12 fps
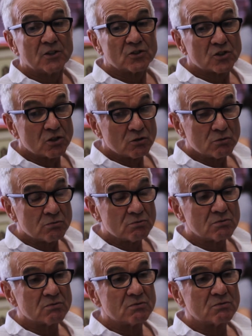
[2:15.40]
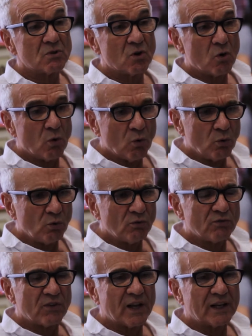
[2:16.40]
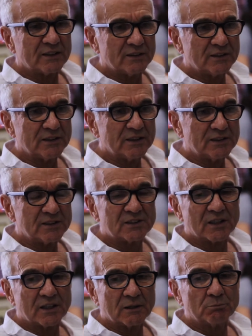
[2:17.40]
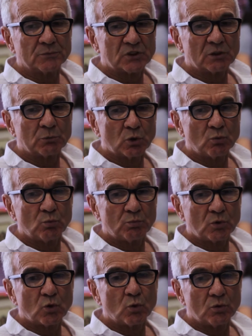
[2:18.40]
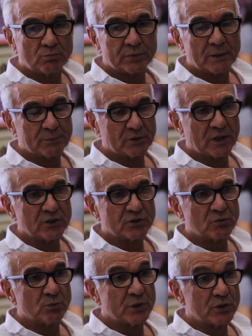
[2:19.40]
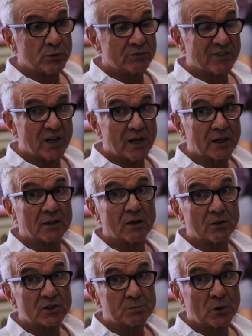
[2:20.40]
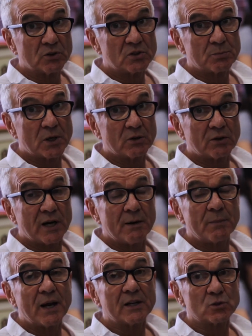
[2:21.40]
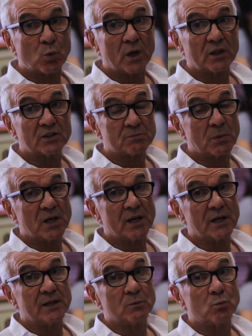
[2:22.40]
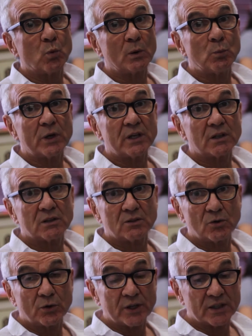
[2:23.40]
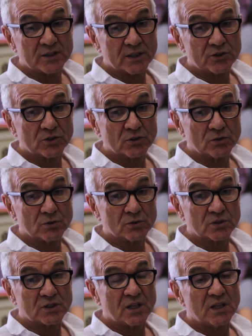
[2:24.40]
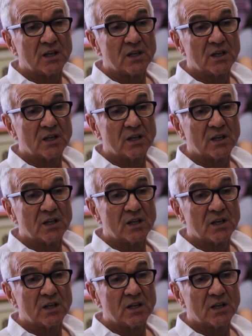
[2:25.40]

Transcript: So all of that needs some good preparation. We do it by our correspondence program as well as by a 1-week orientation course.